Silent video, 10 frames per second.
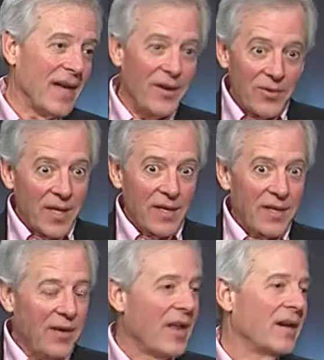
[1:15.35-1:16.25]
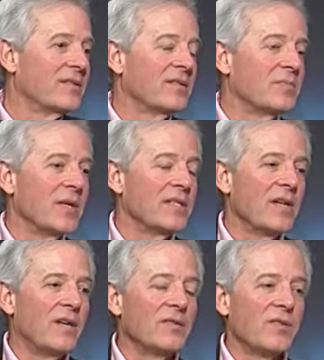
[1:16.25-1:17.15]
I don't get clear on it just
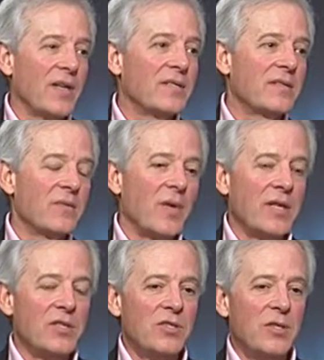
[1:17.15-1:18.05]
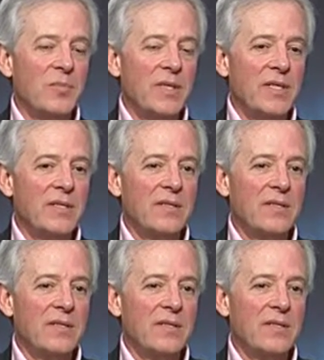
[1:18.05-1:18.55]
myself, so that's the relationship piece.